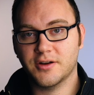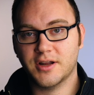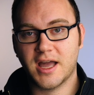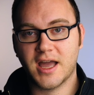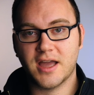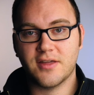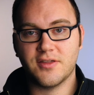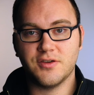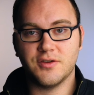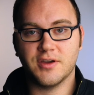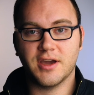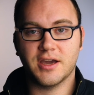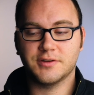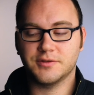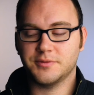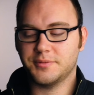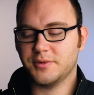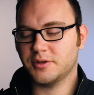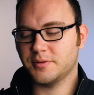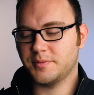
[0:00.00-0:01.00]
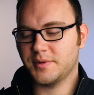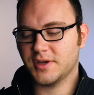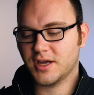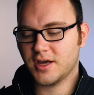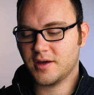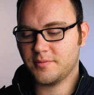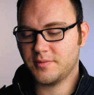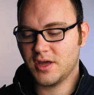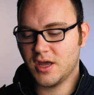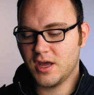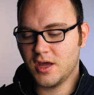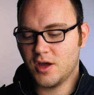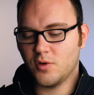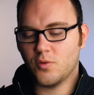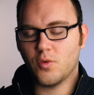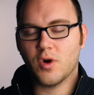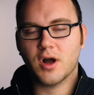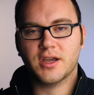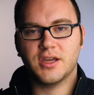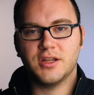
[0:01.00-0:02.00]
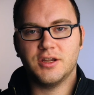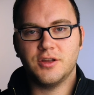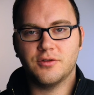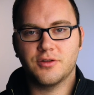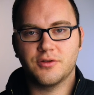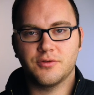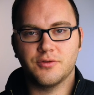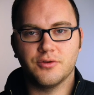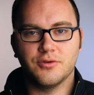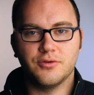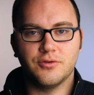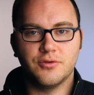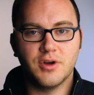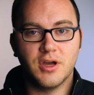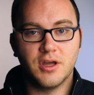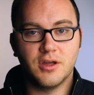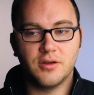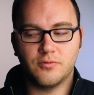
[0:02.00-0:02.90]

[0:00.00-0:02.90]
guide that you guys will be able to pick up, walking you through